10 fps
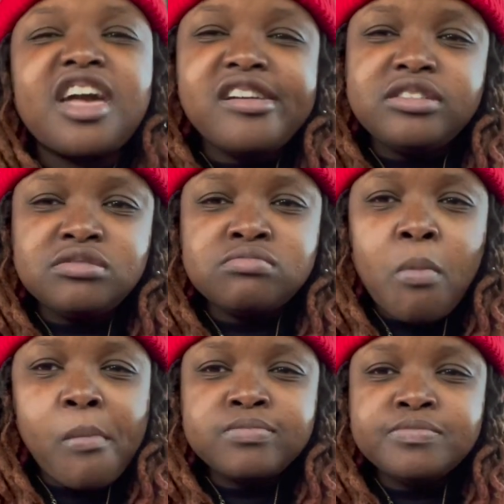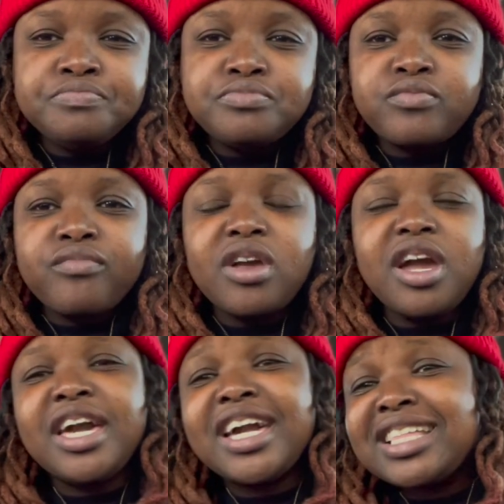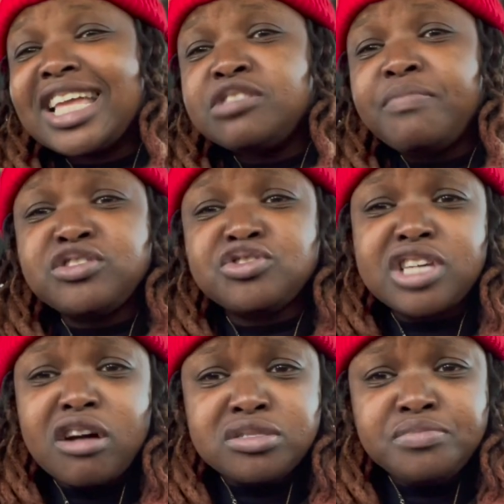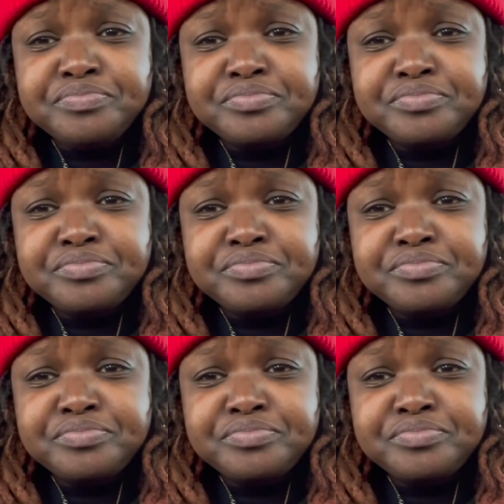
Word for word: Cane's and they got their special sauce?